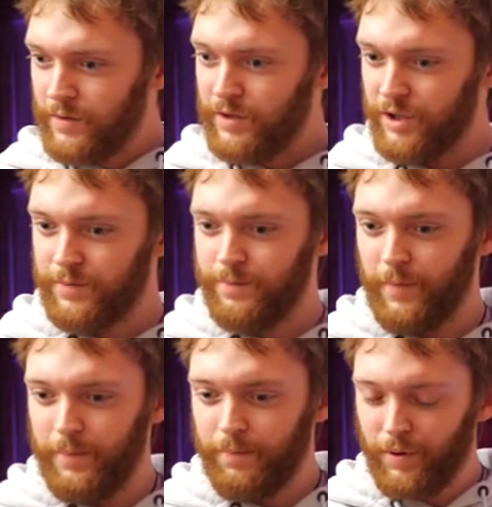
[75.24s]
Just
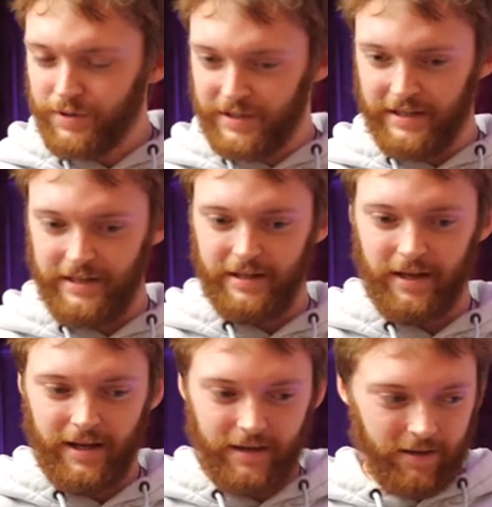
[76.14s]
my body,
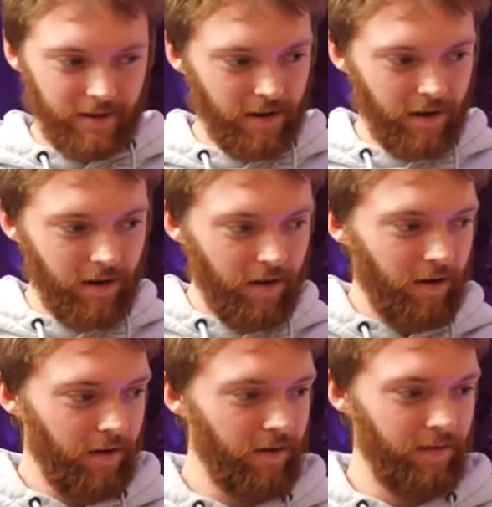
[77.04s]
like,
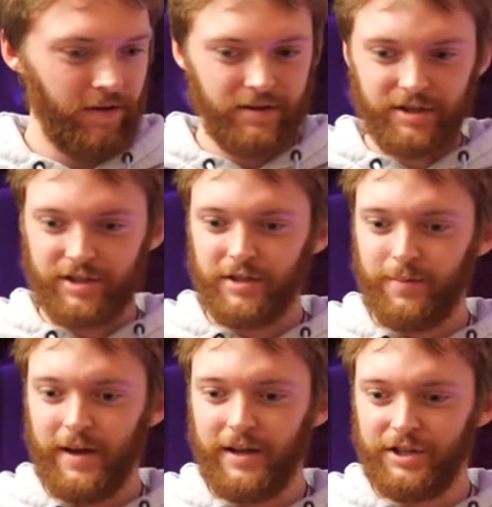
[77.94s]
felt some
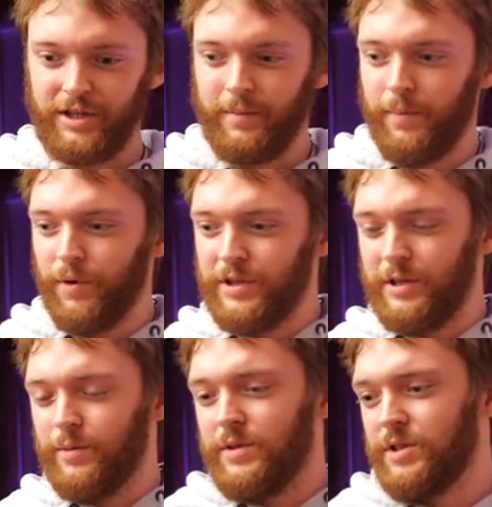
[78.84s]
energy in my body
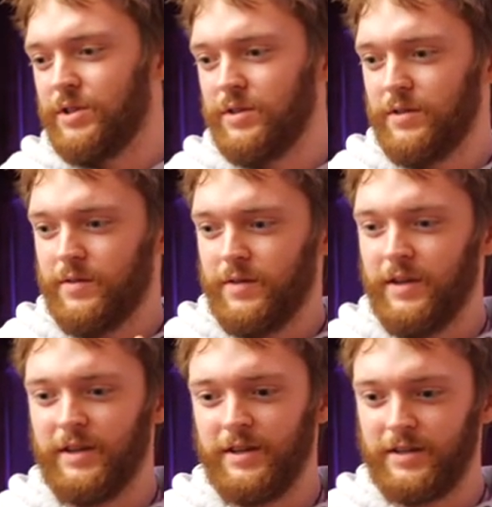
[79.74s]
which
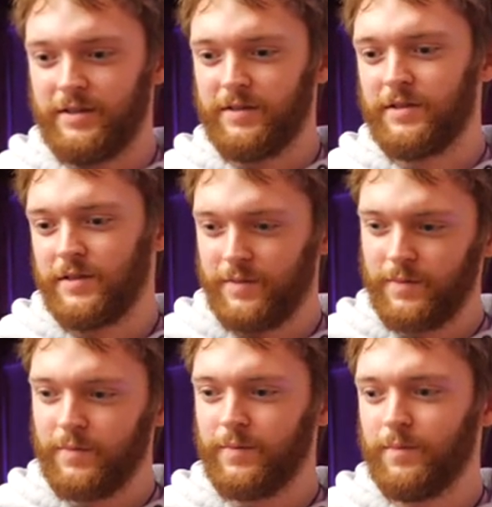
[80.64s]
needed
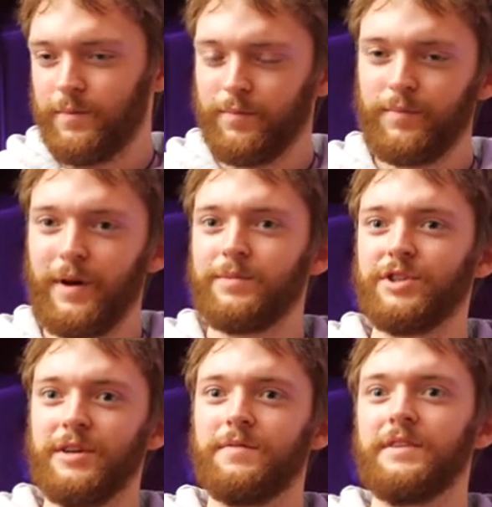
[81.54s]
perhaps
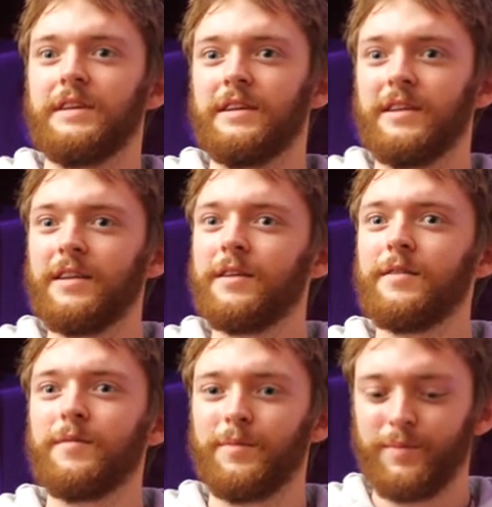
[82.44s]
shifting
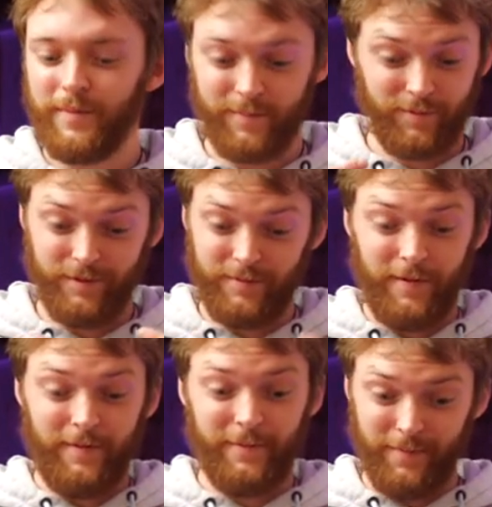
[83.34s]
because I
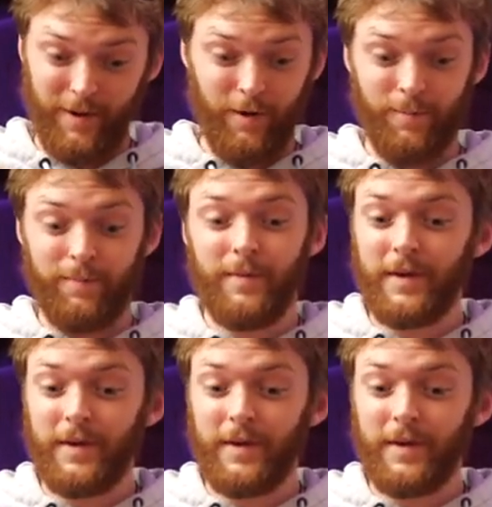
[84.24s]
think my whole